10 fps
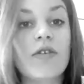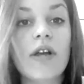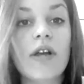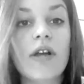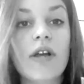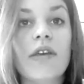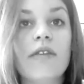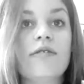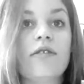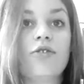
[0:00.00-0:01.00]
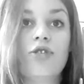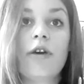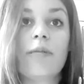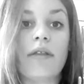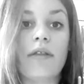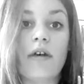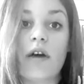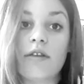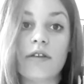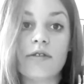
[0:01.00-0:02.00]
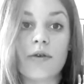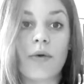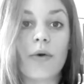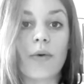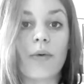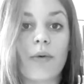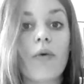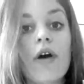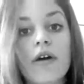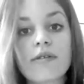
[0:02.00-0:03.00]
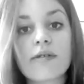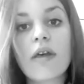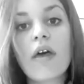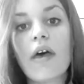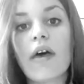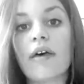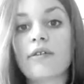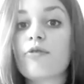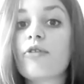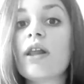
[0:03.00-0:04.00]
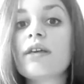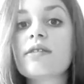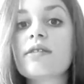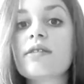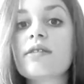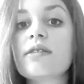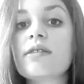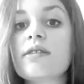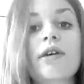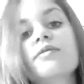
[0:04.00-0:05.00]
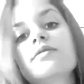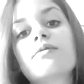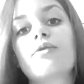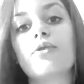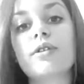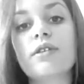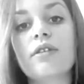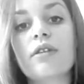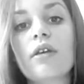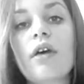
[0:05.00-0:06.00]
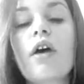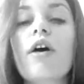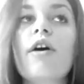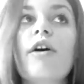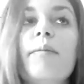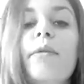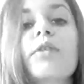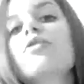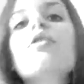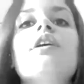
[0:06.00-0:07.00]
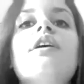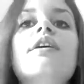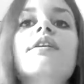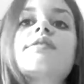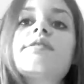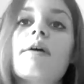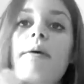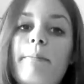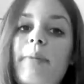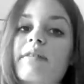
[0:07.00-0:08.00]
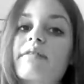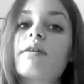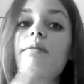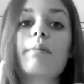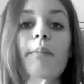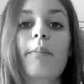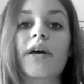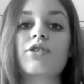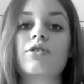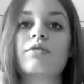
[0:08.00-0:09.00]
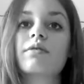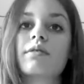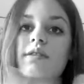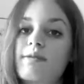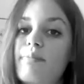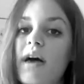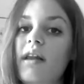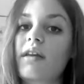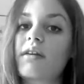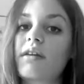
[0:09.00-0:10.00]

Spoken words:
Zoller is a German artist who works as freelance since 2014. Her motto is painting, passion, spell.